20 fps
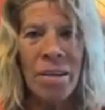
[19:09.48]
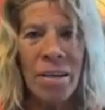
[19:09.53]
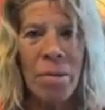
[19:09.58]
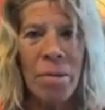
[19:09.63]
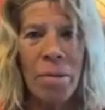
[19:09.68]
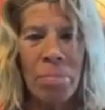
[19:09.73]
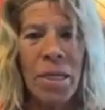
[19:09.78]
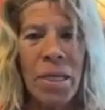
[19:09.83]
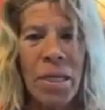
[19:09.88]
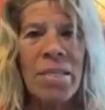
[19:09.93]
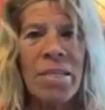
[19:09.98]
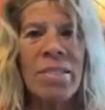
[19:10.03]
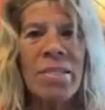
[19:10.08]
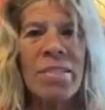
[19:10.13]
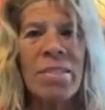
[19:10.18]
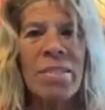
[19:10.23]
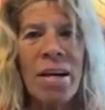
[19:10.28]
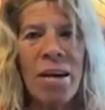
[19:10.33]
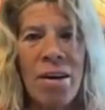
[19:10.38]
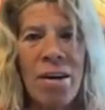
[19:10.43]
a
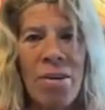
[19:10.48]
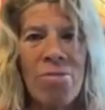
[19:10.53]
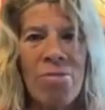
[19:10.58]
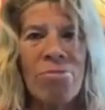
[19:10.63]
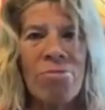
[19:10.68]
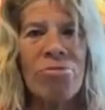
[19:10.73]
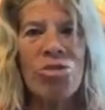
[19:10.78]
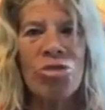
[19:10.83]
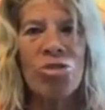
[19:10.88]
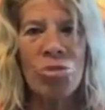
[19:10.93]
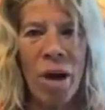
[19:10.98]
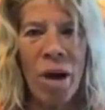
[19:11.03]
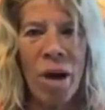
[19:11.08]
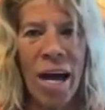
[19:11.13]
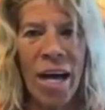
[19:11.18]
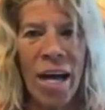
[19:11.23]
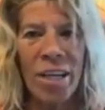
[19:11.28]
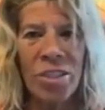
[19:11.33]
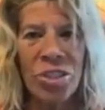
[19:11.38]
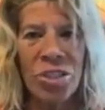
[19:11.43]
piece of
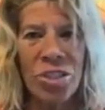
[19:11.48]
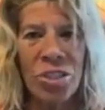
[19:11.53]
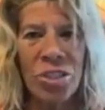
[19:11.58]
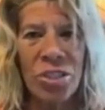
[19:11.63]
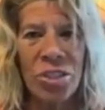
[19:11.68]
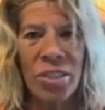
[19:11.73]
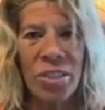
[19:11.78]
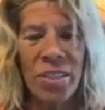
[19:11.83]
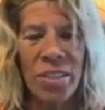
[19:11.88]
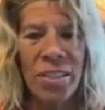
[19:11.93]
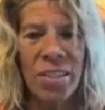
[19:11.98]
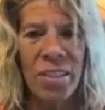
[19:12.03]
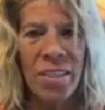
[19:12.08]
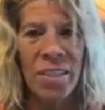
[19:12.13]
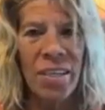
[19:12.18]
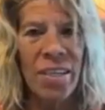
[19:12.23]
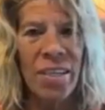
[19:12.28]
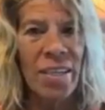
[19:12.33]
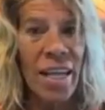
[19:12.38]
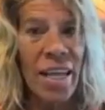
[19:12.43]
trash
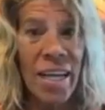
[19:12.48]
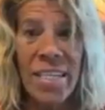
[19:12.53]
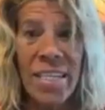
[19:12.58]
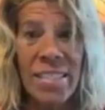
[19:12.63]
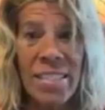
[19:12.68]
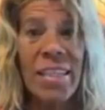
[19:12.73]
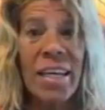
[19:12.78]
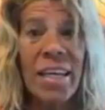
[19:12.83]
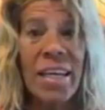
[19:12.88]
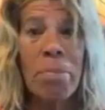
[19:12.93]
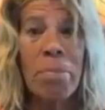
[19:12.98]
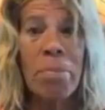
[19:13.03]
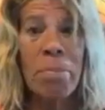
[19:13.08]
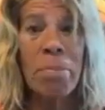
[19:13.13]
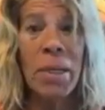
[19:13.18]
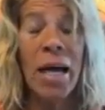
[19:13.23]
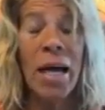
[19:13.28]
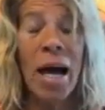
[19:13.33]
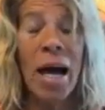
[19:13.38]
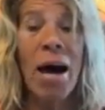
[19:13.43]
that isn't going to
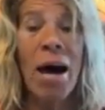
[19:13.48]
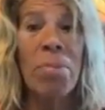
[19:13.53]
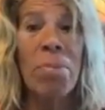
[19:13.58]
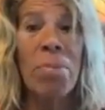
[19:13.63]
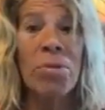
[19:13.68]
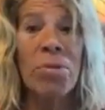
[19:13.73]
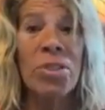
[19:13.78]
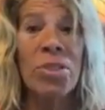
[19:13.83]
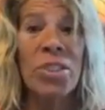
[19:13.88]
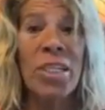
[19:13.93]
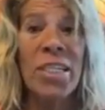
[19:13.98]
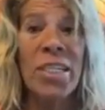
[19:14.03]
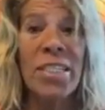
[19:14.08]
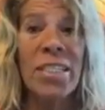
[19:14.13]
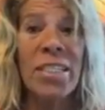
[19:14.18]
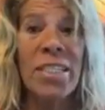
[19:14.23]
be composted.